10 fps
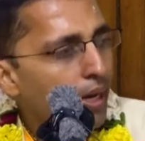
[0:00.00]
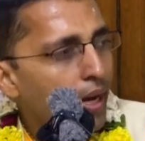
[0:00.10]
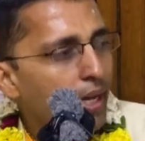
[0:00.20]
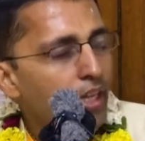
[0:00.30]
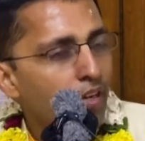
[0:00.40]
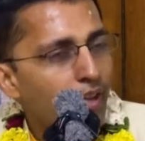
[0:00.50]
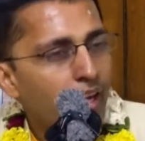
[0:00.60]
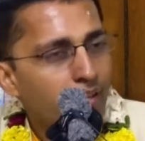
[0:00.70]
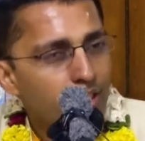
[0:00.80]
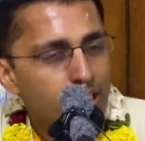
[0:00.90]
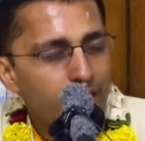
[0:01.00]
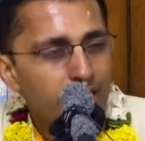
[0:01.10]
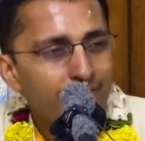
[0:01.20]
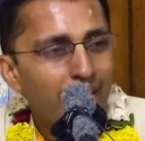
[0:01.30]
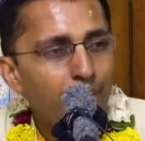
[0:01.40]
Either we are in
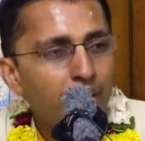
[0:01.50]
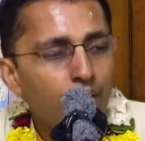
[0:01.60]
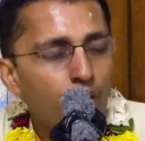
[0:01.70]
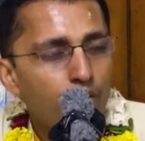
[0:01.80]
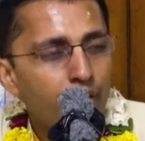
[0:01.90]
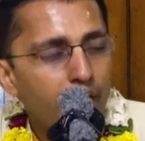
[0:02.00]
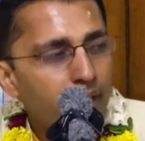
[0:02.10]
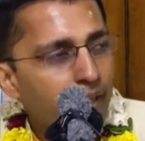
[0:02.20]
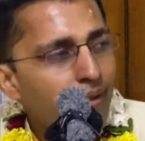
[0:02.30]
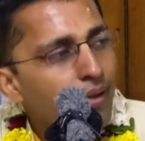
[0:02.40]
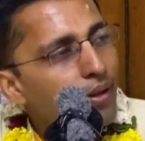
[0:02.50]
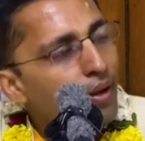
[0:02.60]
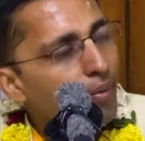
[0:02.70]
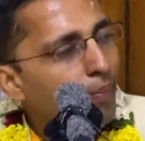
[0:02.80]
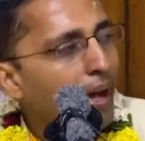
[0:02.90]
Krishna's family or we are in
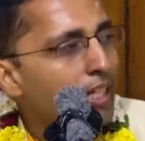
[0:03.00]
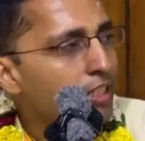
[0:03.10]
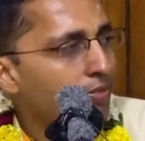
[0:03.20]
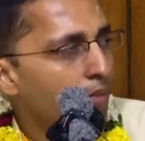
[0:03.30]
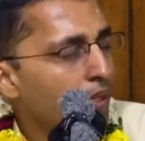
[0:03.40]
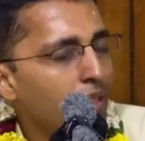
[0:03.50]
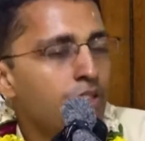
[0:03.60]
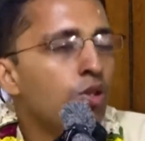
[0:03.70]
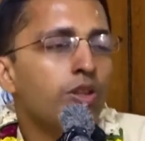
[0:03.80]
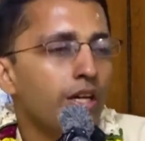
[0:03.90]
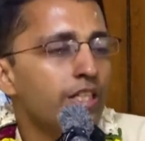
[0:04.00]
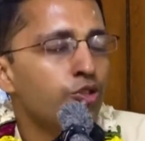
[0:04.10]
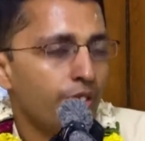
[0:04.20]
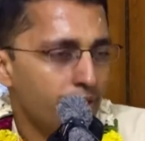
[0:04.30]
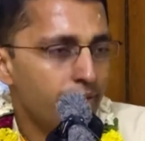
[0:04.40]
Maya's family. There is no third
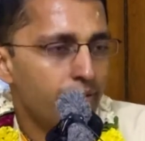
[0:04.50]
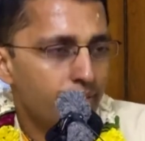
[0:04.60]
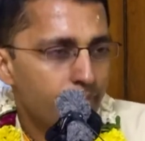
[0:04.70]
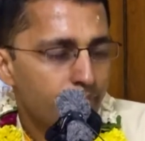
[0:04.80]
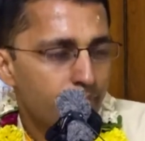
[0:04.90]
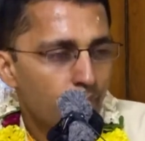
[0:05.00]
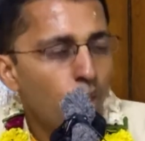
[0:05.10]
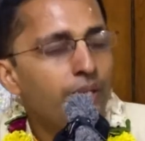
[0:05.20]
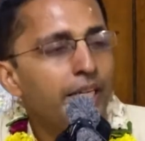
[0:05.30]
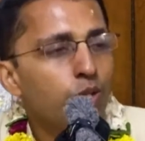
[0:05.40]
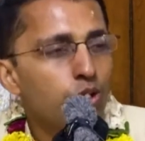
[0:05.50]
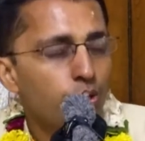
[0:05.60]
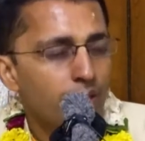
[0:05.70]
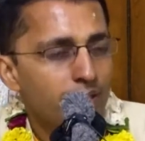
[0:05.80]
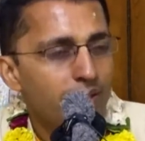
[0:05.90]
choice. Only two
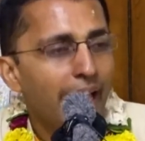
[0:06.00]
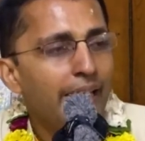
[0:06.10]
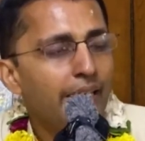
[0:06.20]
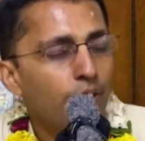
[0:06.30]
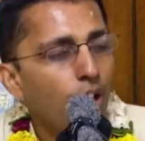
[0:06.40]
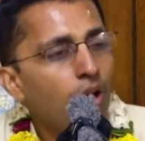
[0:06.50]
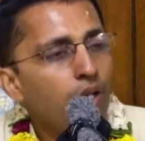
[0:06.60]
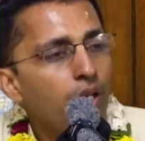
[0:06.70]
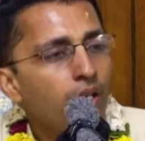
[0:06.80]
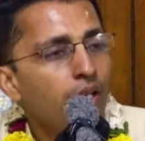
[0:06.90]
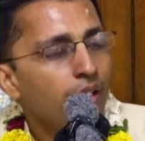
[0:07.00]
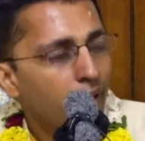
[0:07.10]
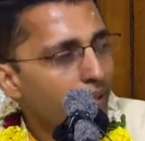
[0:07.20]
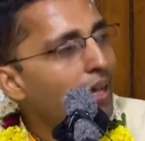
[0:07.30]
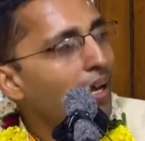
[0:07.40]
choices, light or
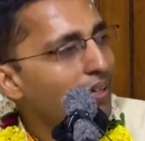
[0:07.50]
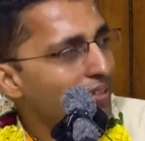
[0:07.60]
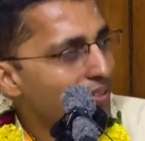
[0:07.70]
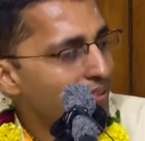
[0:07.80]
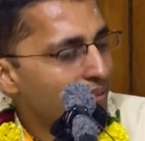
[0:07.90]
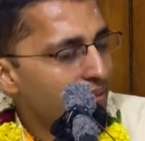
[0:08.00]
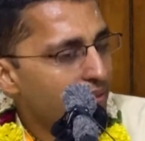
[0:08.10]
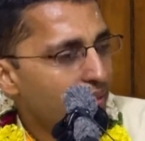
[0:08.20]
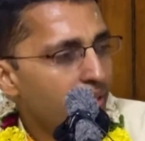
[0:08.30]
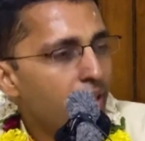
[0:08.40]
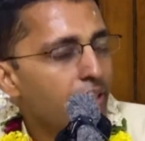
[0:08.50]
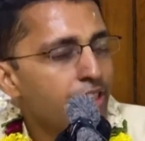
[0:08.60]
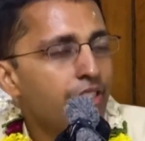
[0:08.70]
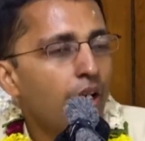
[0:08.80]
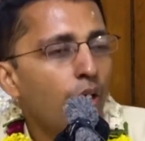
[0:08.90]
darkness,
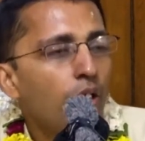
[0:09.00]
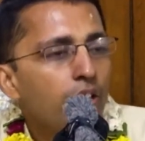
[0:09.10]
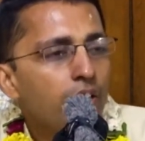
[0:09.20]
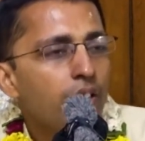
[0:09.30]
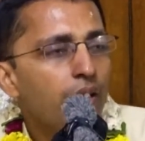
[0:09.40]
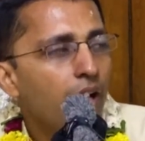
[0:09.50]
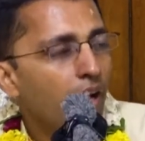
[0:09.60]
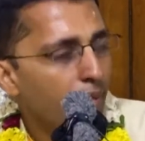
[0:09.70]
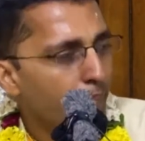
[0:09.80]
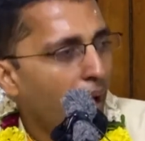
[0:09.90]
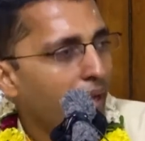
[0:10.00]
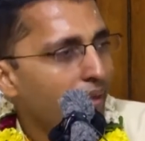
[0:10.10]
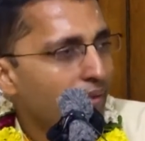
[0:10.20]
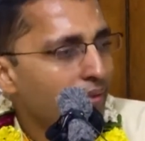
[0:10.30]
Krishna or Maya.